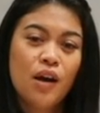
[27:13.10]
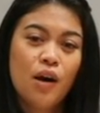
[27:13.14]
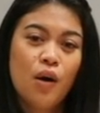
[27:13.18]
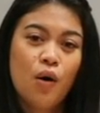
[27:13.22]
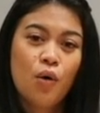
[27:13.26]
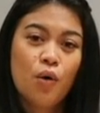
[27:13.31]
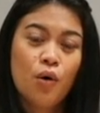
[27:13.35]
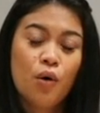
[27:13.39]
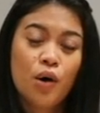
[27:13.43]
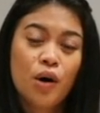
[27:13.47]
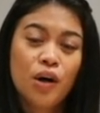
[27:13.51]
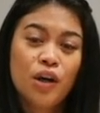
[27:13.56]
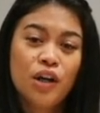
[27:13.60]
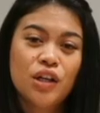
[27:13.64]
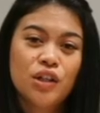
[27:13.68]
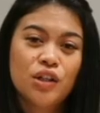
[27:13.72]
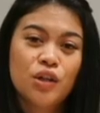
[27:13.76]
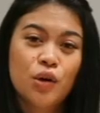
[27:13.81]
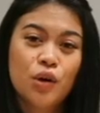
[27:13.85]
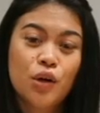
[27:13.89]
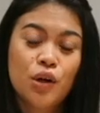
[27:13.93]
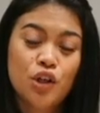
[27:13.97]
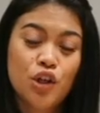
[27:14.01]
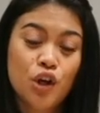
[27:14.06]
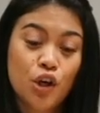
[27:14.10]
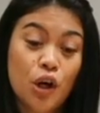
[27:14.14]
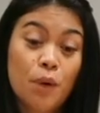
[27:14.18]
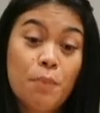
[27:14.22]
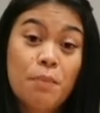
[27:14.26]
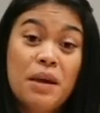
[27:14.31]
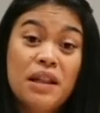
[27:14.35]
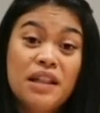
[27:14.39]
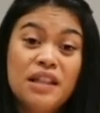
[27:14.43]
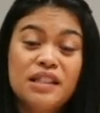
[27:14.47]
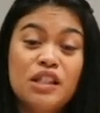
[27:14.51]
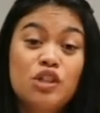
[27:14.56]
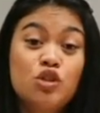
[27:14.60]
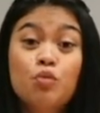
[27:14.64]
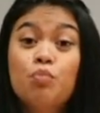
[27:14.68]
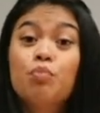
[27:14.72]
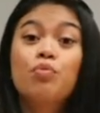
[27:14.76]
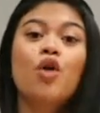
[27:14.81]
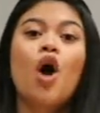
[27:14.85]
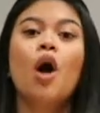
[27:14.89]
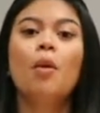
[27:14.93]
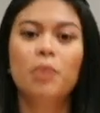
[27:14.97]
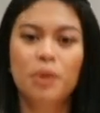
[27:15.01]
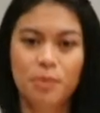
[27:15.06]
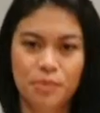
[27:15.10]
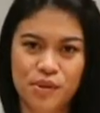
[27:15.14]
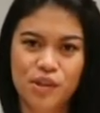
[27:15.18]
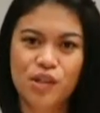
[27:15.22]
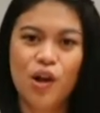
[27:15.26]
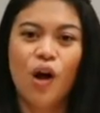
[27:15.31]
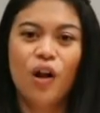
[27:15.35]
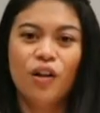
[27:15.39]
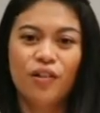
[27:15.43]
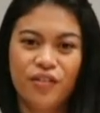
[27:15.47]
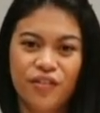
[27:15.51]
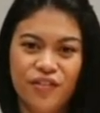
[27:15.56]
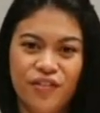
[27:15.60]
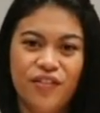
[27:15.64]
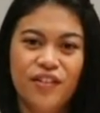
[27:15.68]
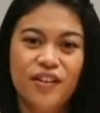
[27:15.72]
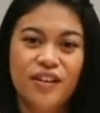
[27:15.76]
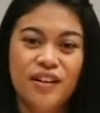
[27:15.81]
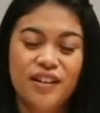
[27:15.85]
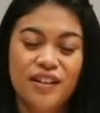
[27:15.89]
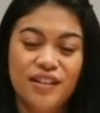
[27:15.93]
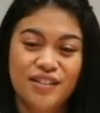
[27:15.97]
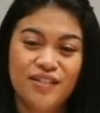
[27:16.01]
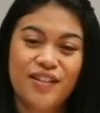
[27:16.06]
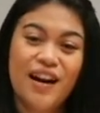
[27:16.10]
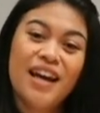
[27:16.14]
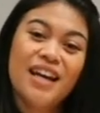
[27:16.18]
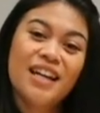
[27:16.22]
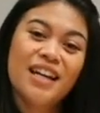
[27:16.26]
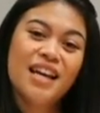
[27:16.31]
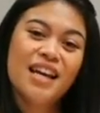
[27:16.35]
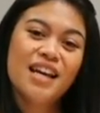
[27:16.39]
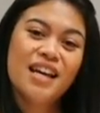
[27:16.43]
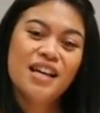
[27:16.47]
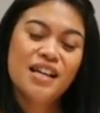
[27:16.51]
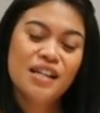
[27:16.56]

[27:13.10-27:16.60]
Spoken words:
Or your ability to problem solve, right?